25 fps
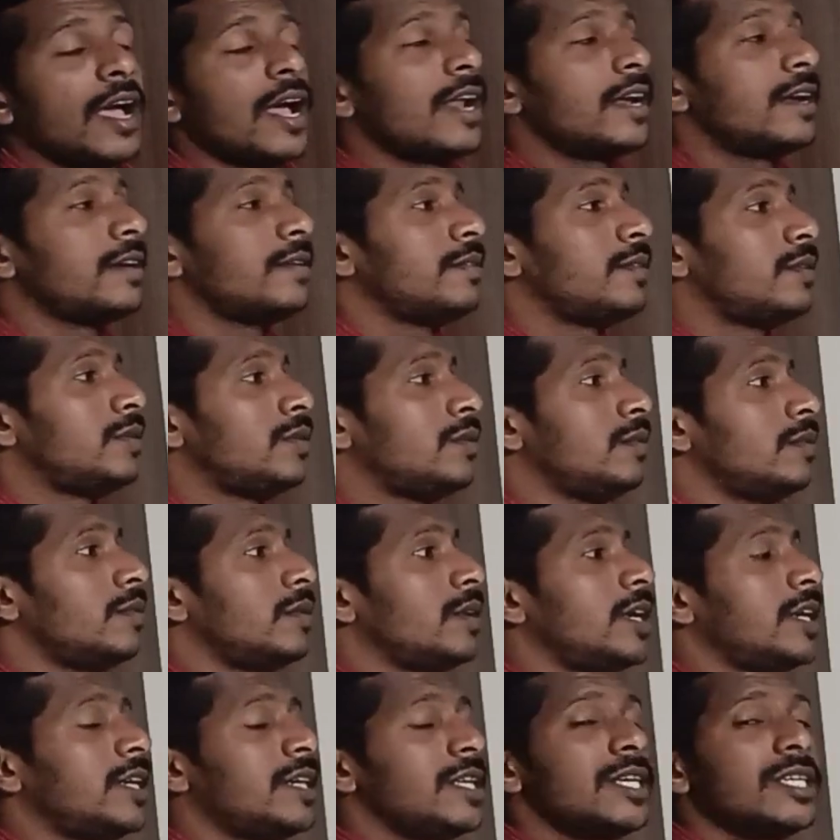and
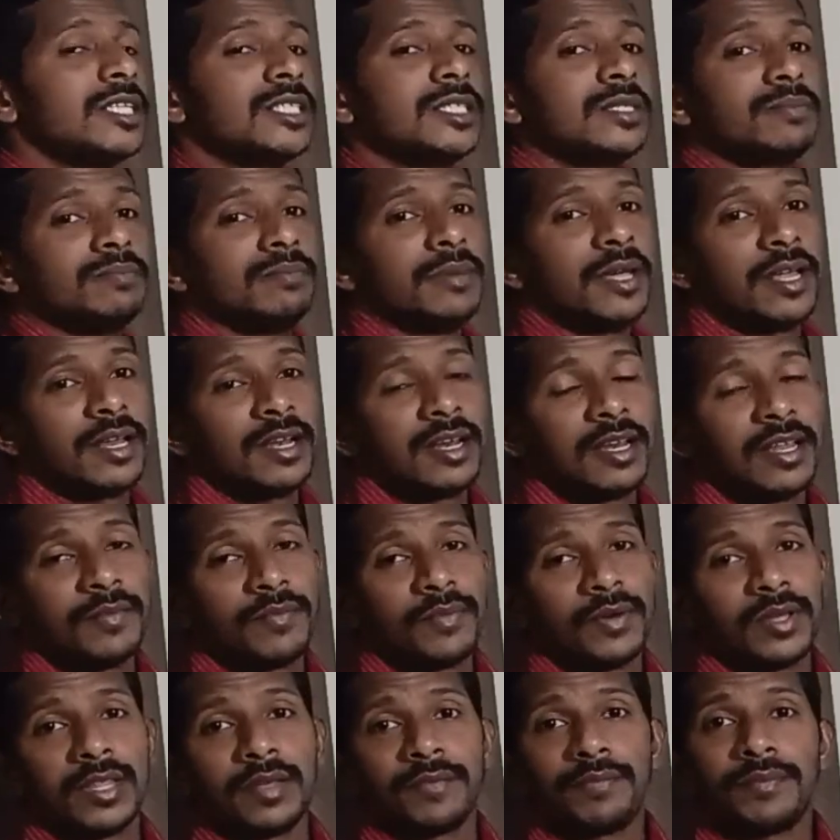it is mainly
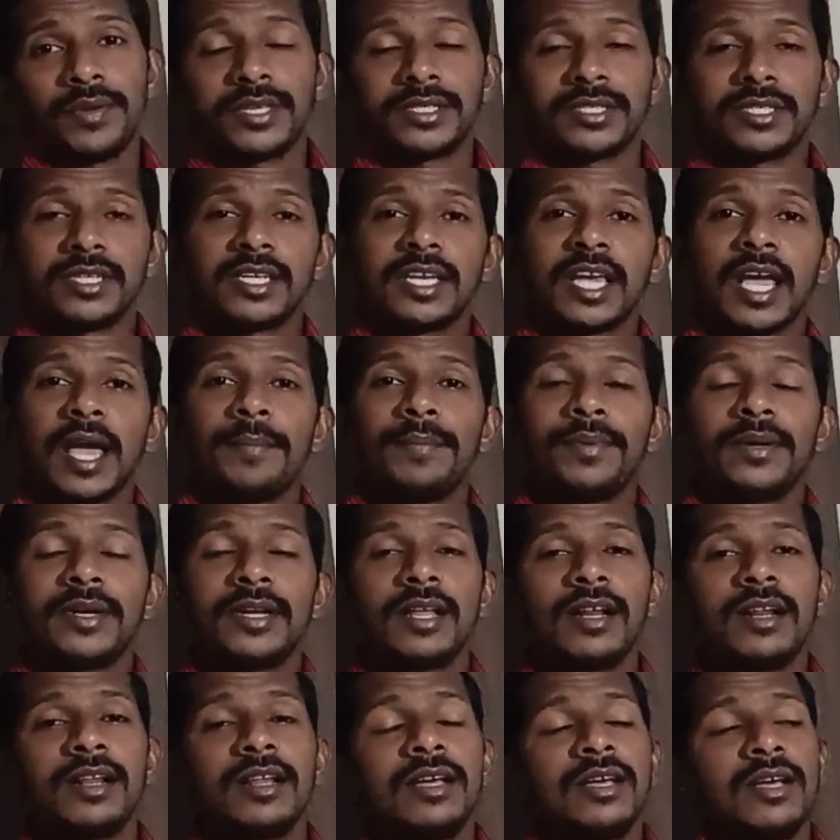for the fixed
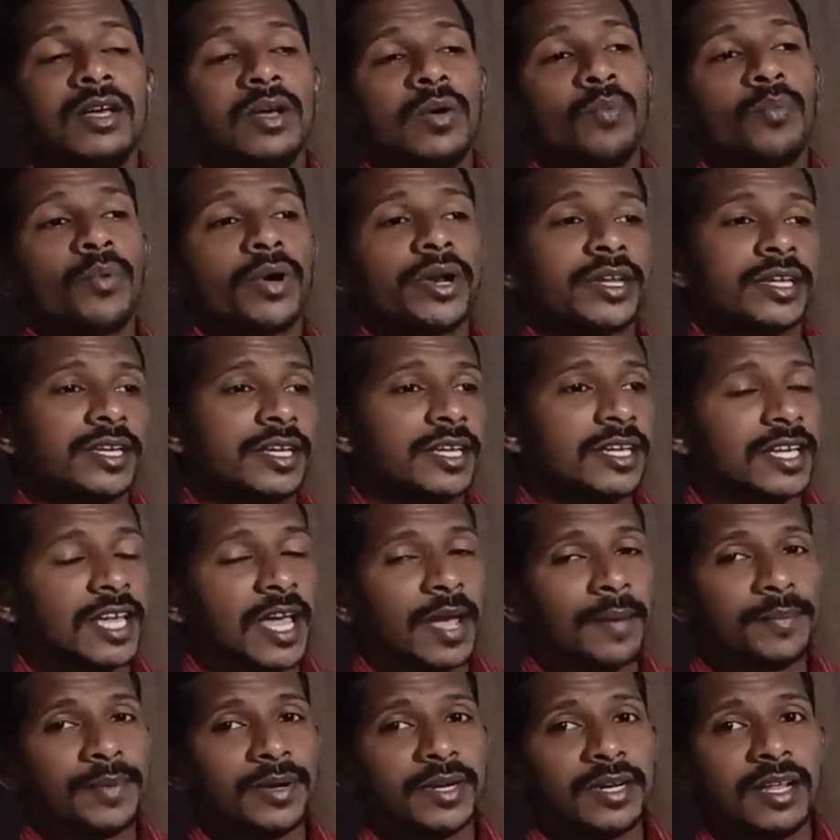capital, working
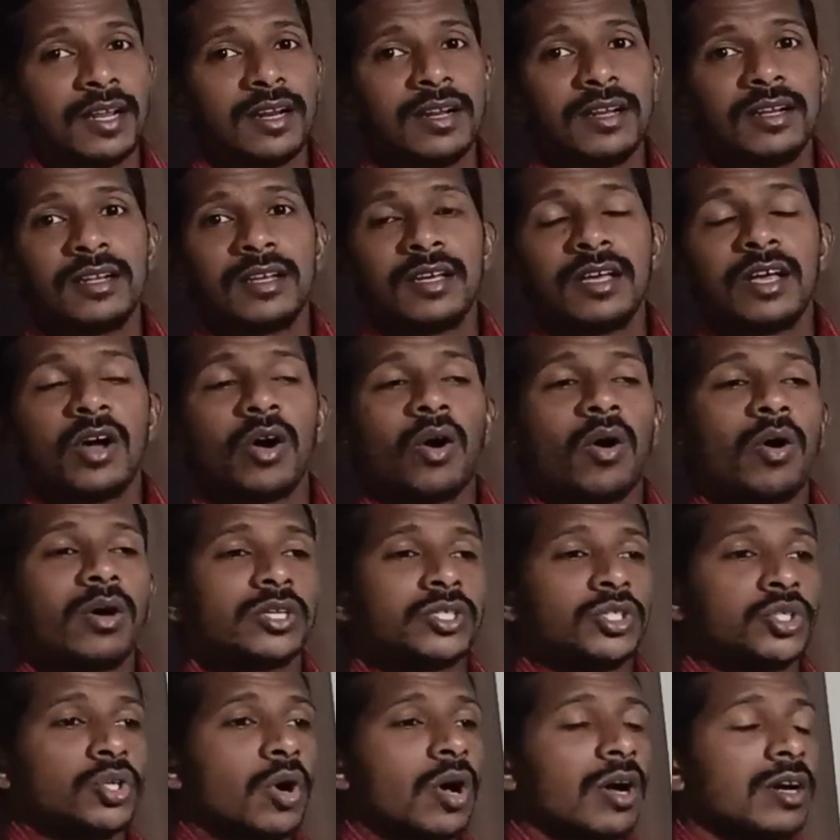capital,
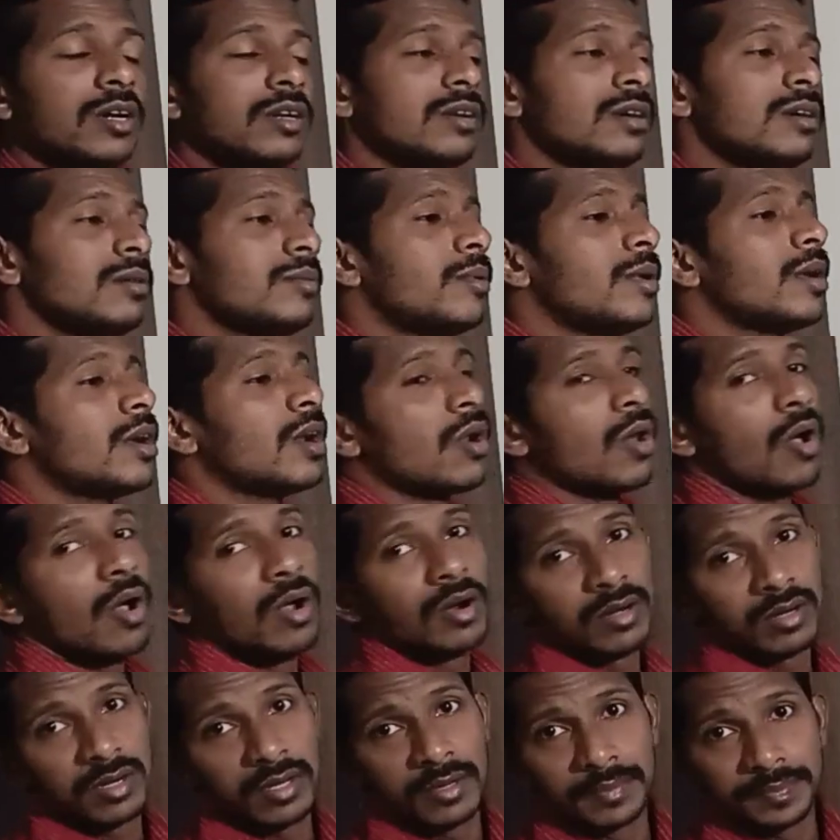or short term or
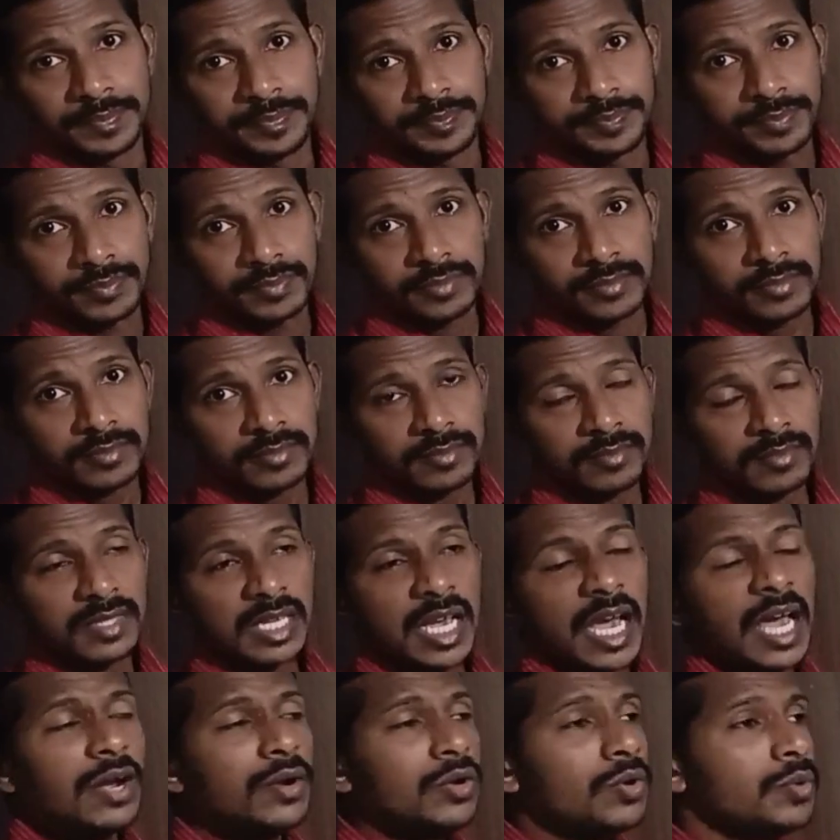long term.
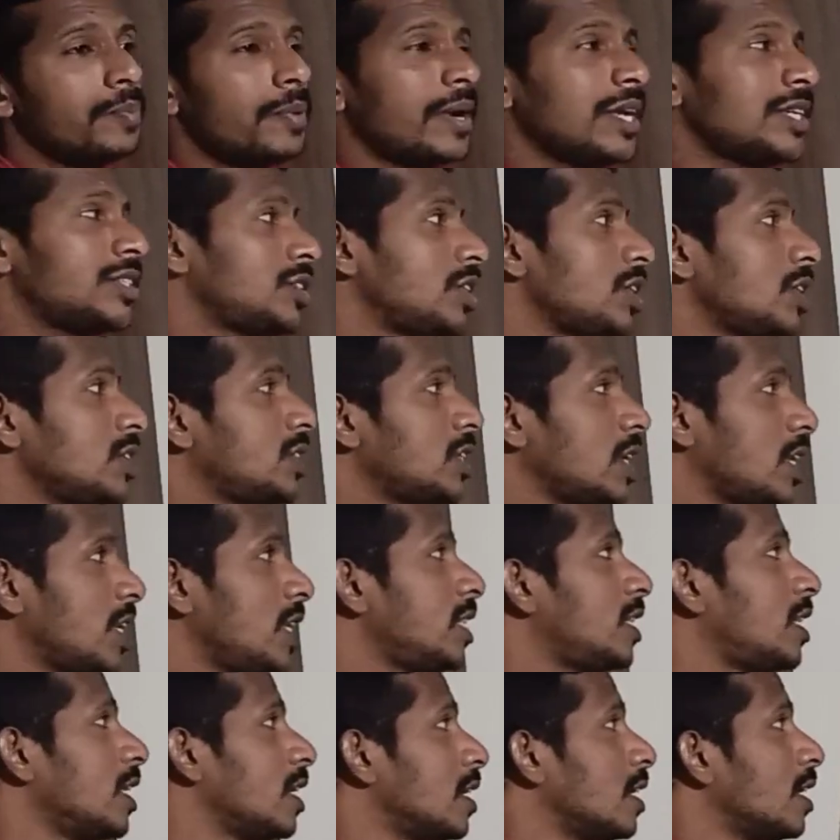And to purchase
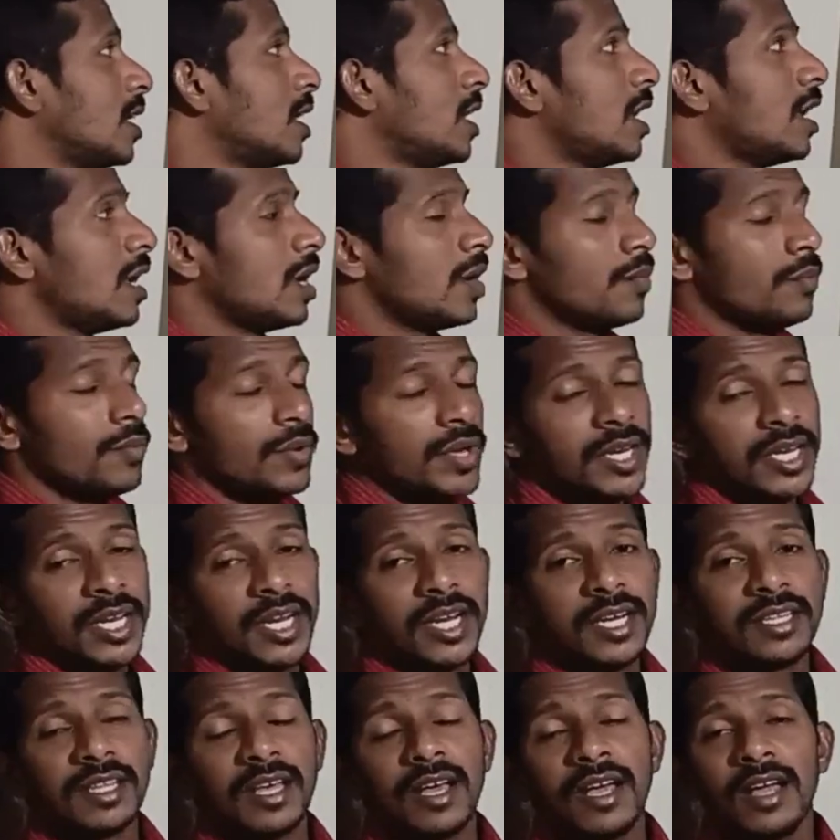anything, we
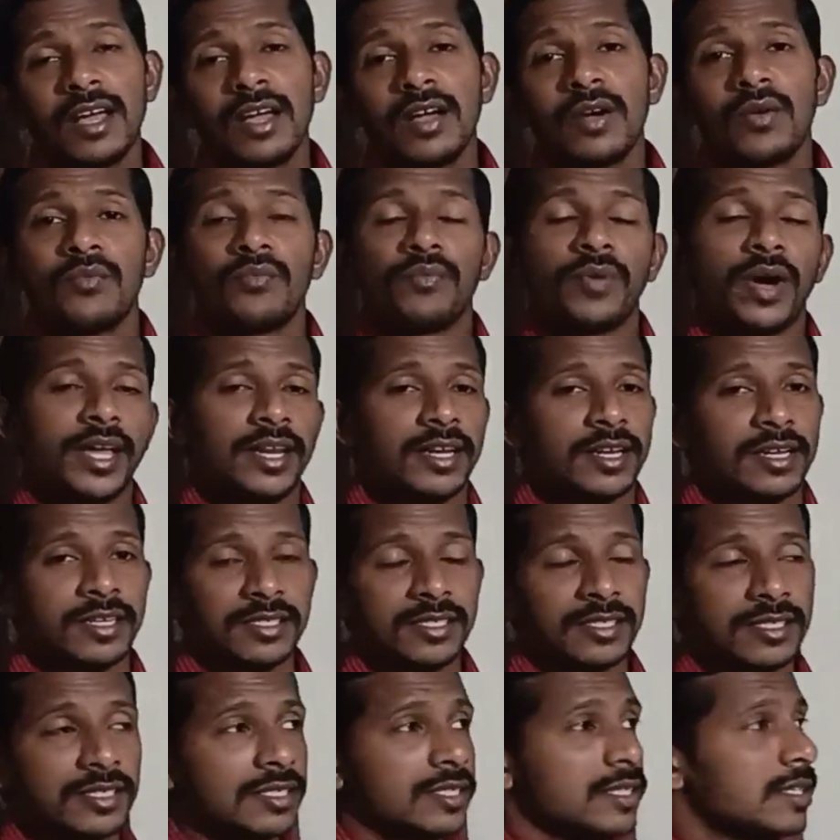need the
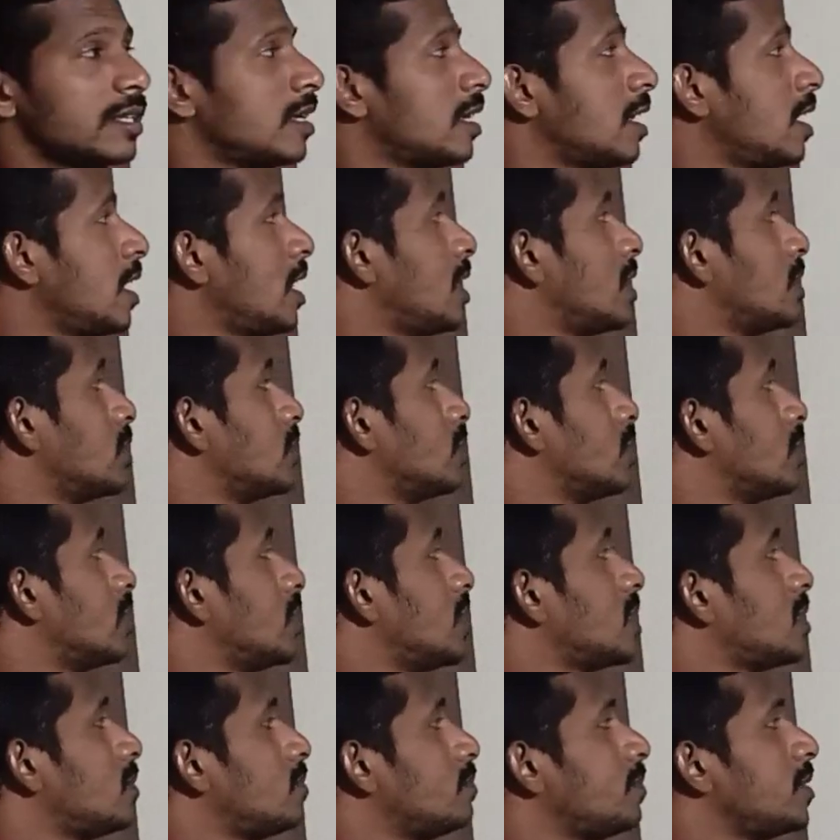finance.
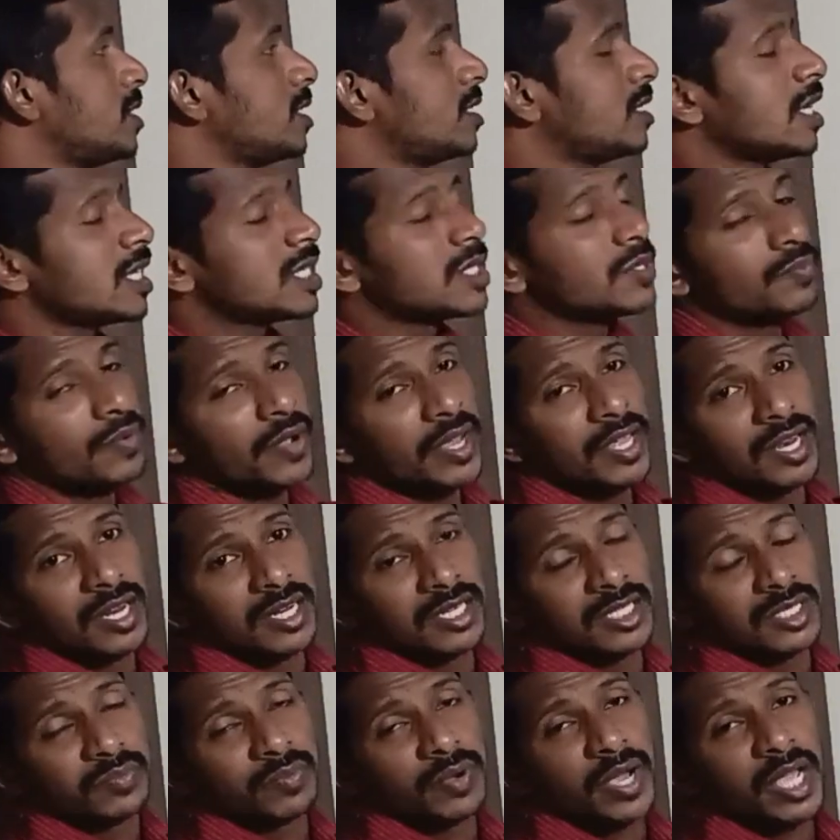So this business
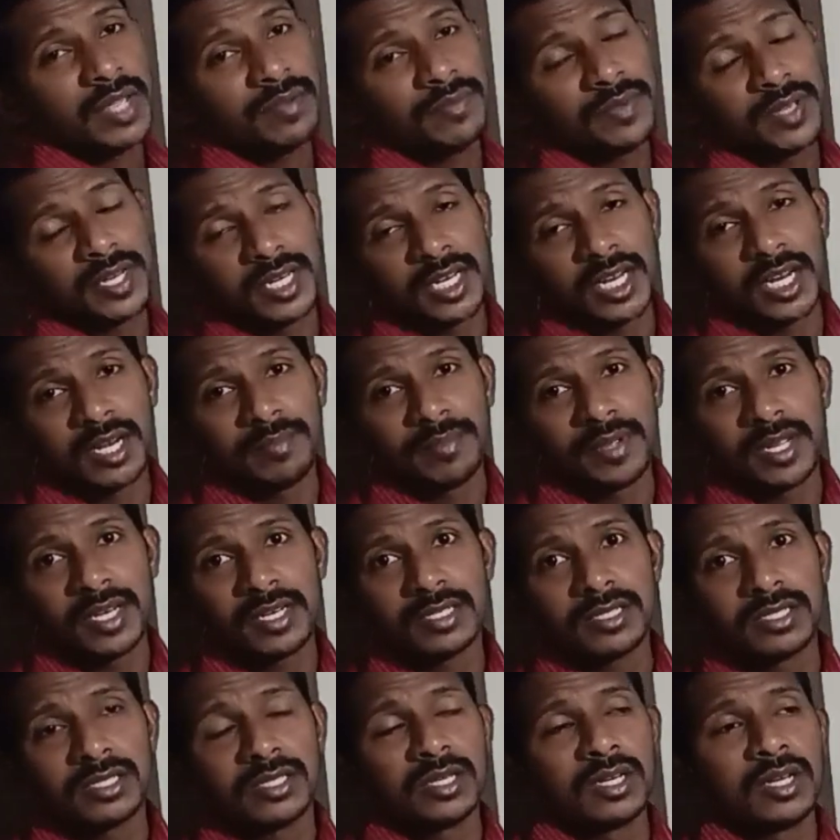finance, why we need
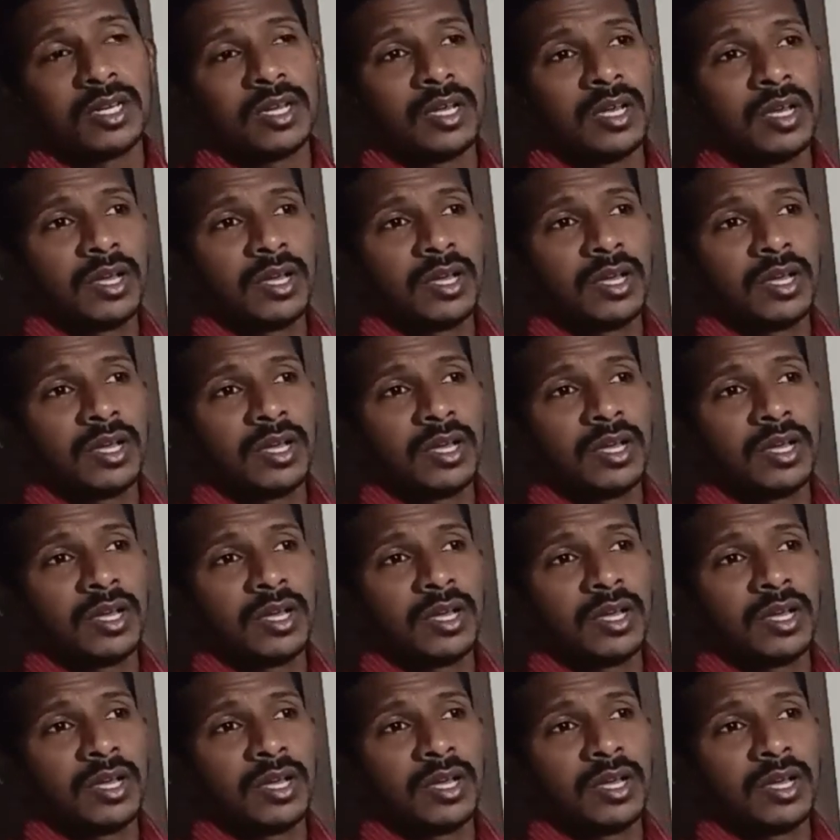means